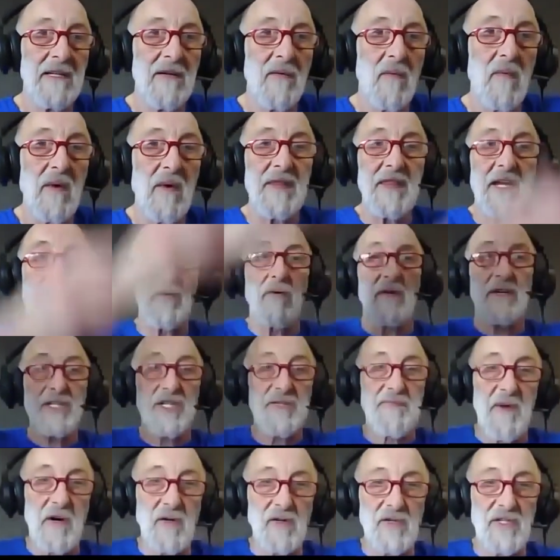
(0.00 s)
when they were
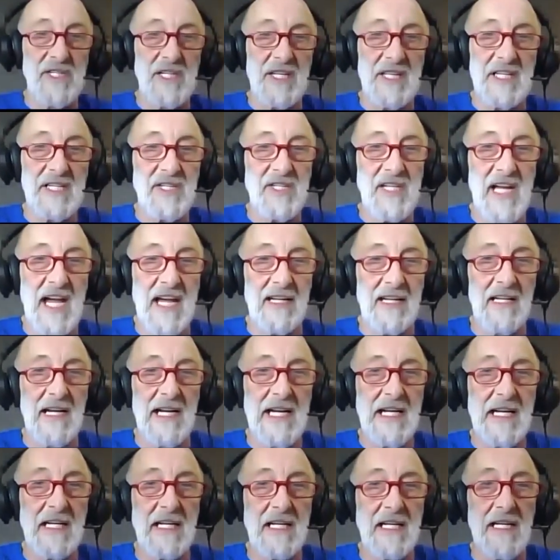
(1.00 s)
exposed to the
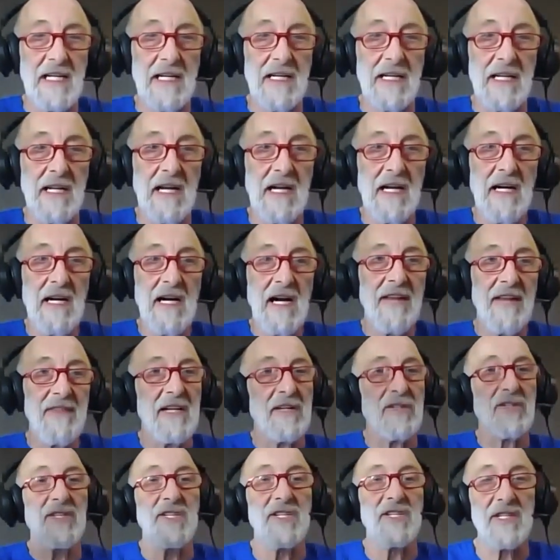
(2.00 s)
satellite again. And
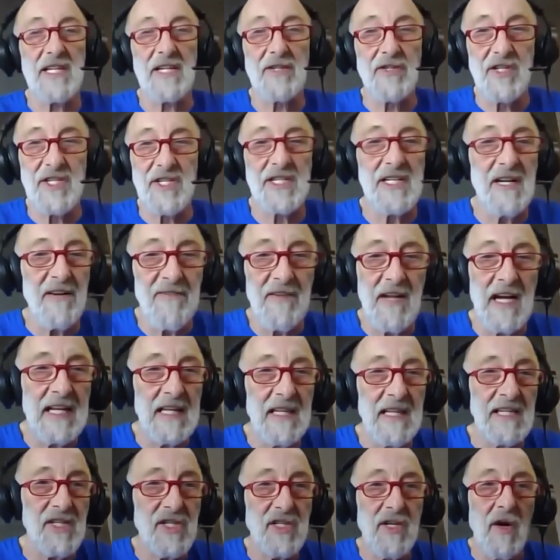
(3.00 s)
there's stuff like
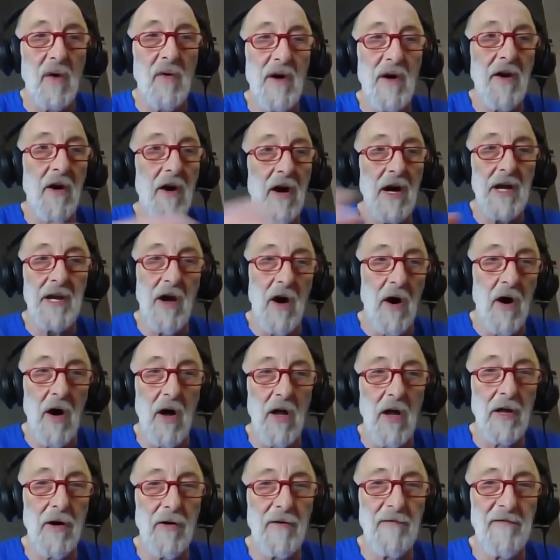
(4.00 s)
this going on
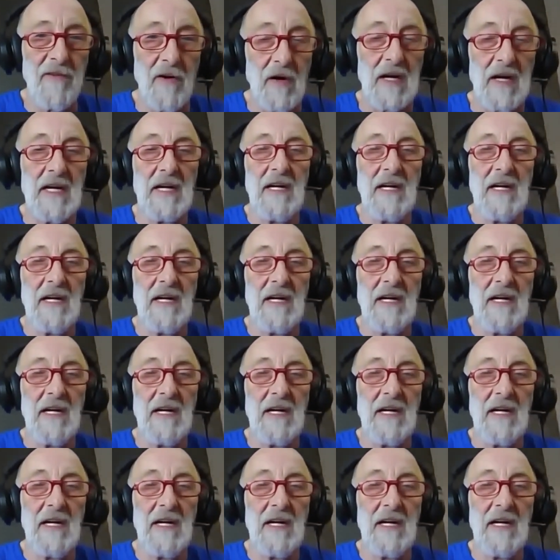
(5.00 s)
all over.